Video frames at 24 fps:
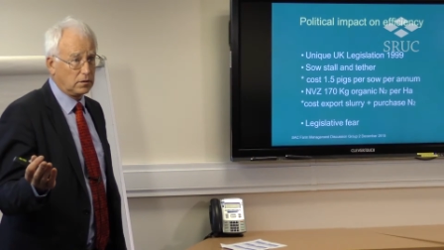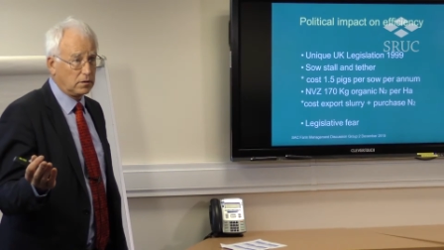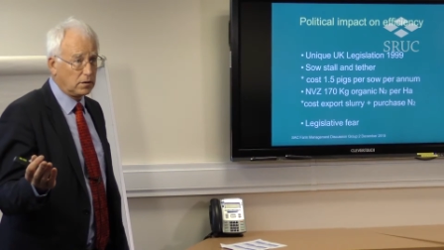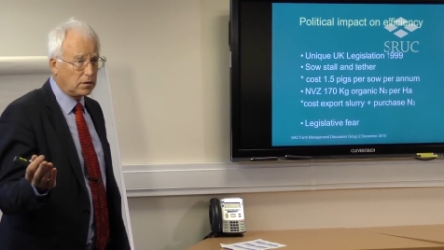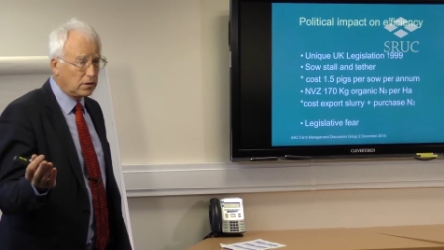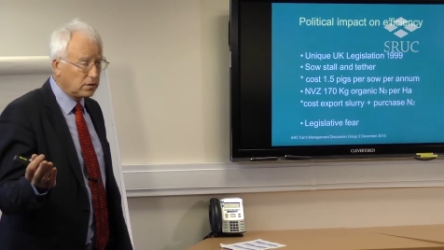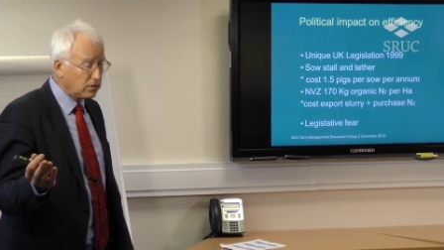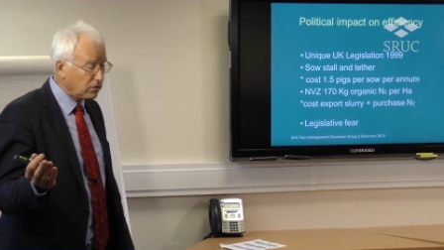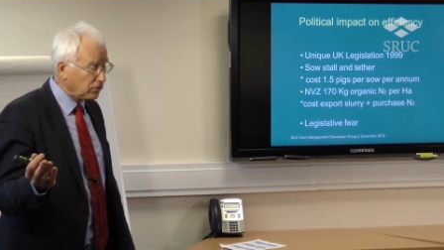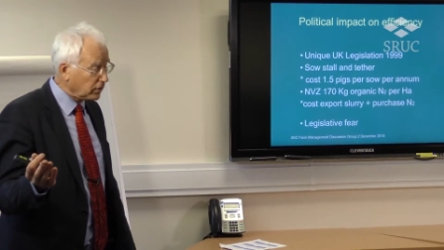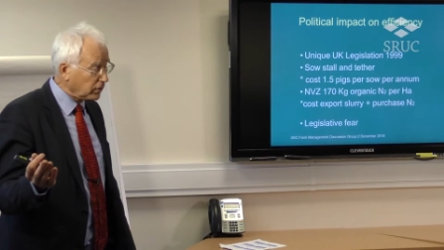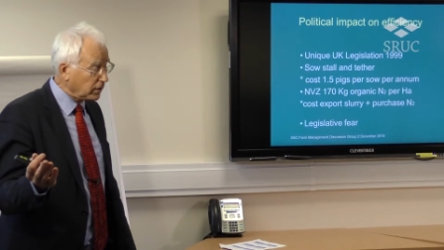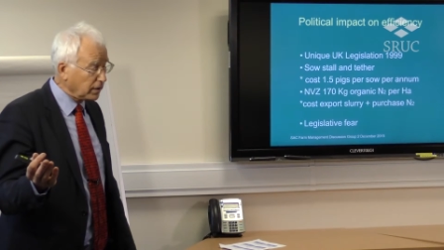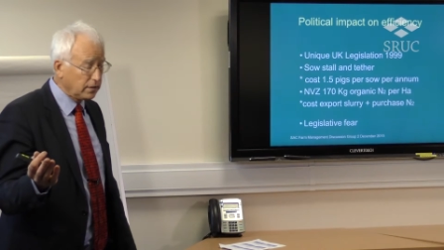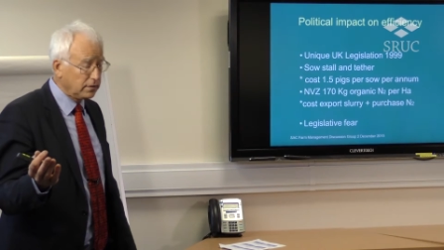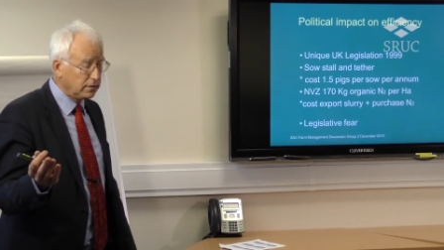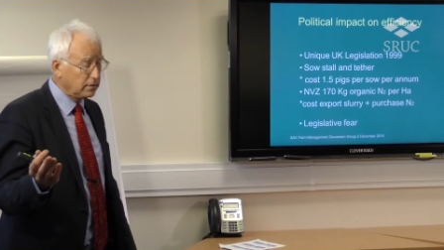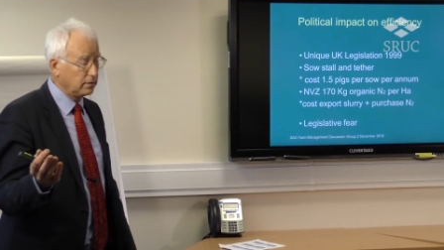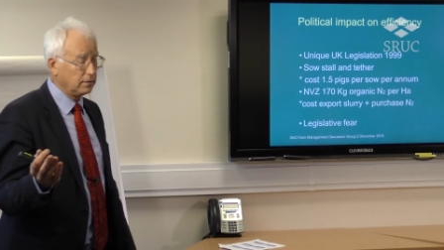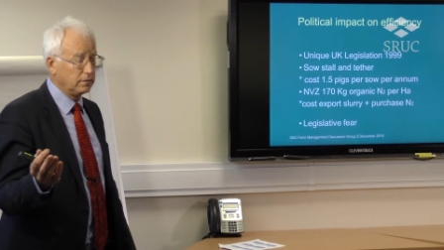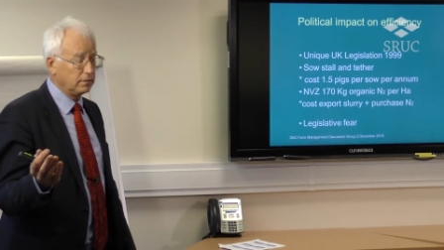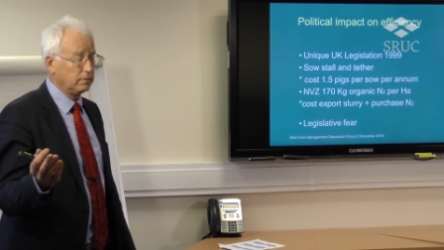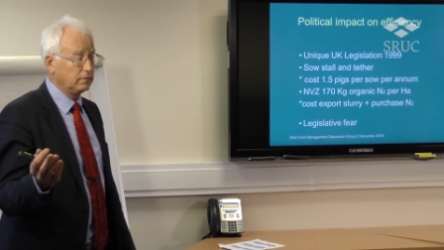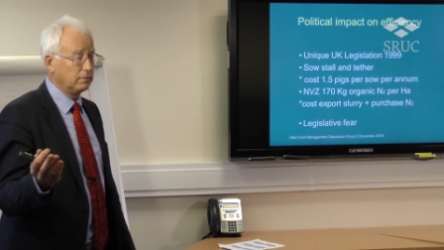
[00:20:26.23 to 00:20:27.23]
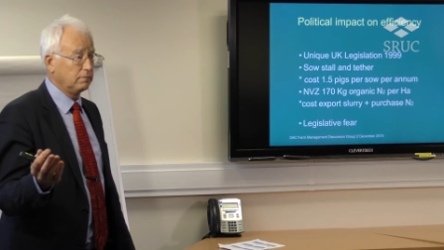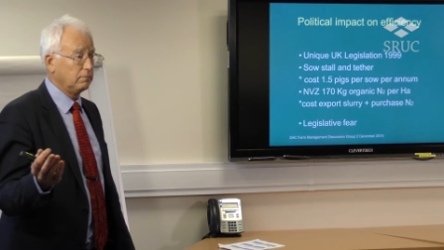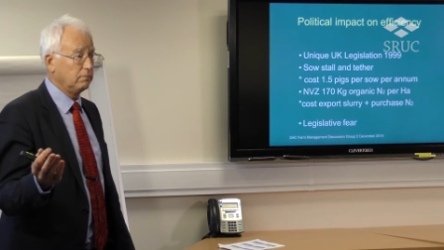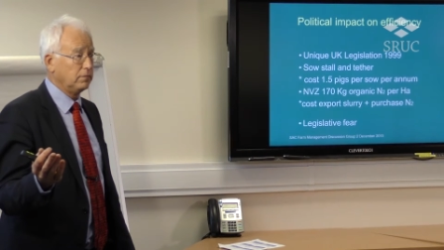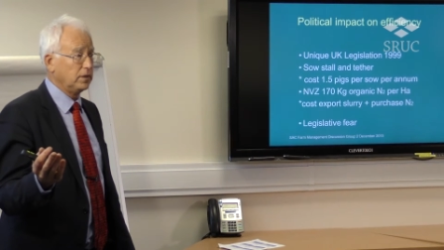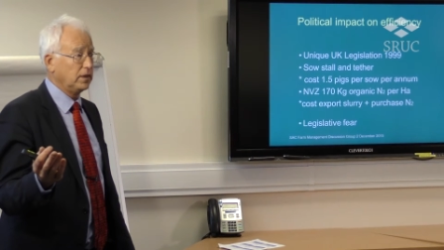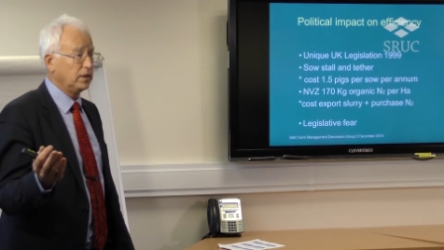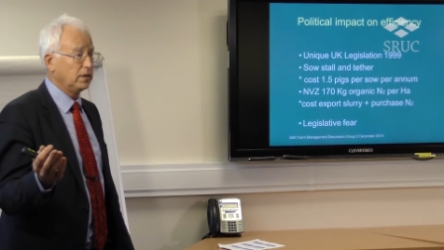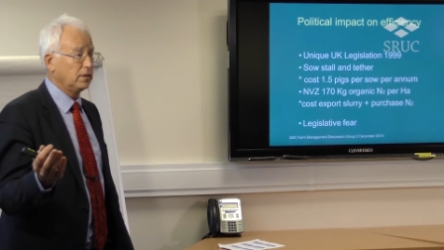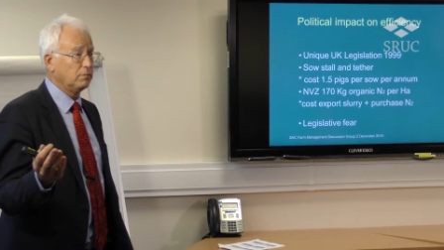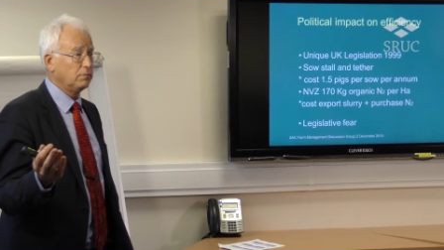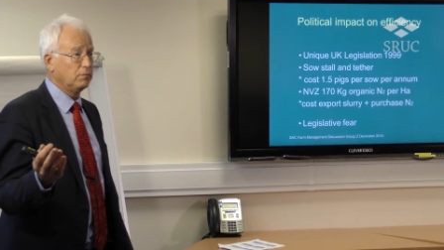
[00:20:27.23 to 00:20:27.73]
are trying to
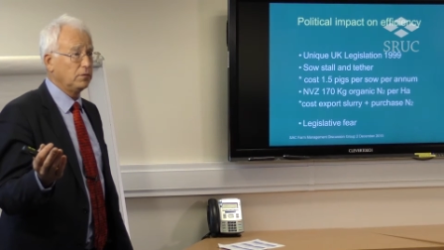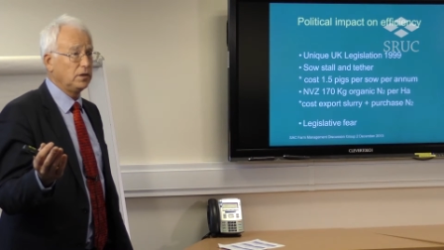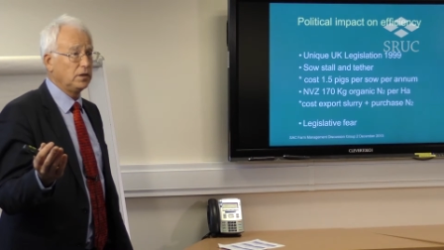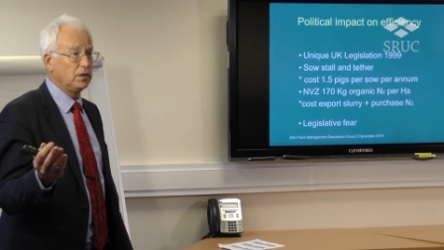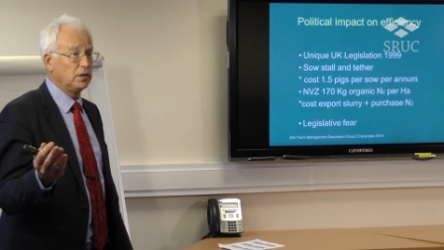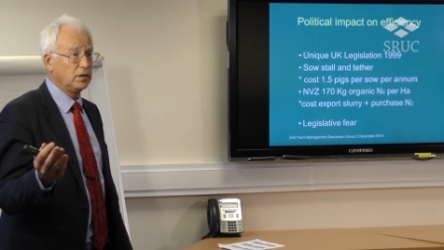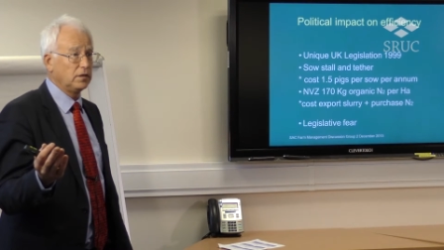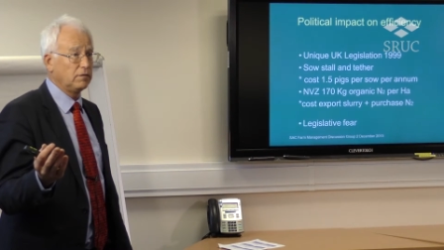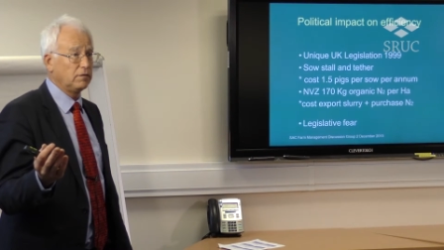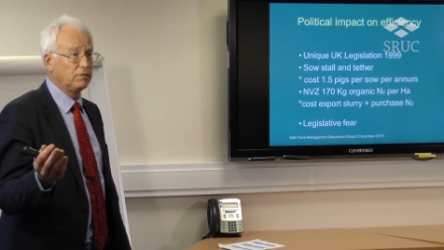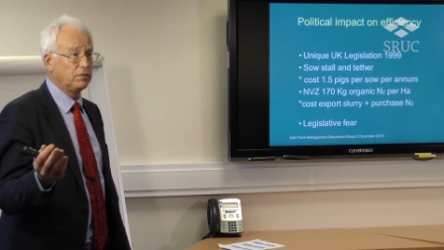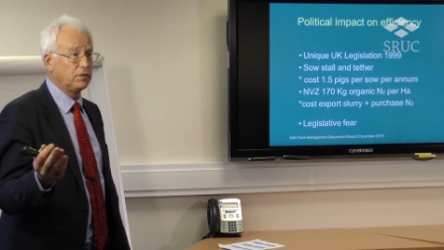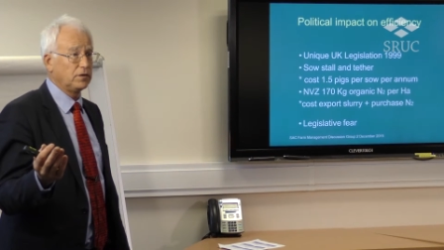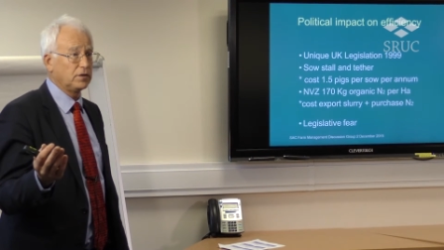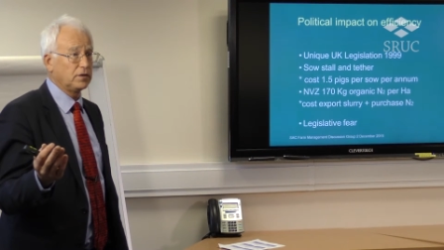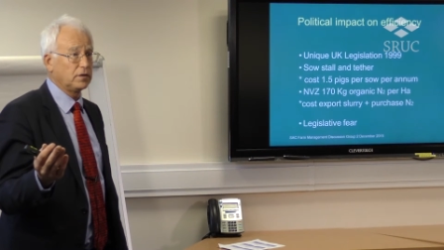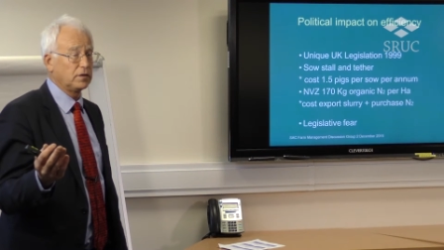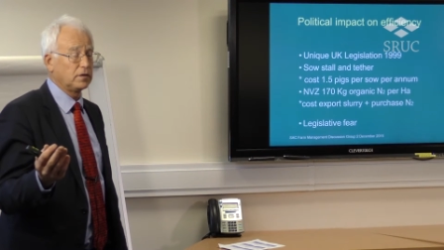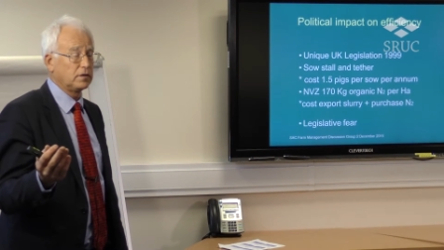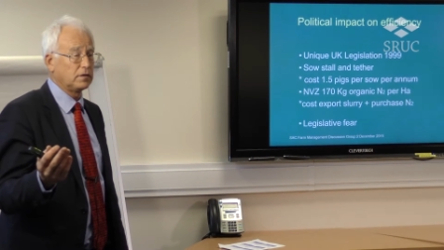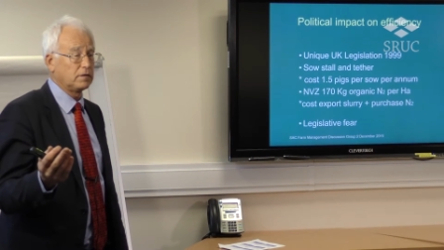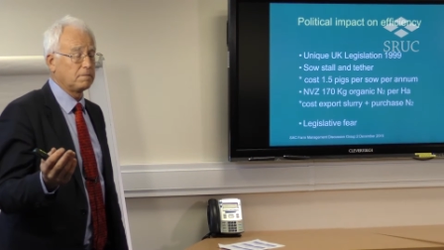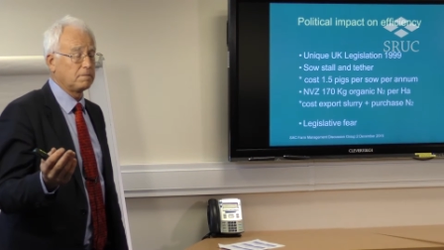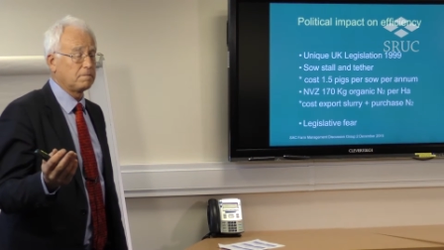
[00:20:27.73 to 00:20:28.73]
make me inefficient?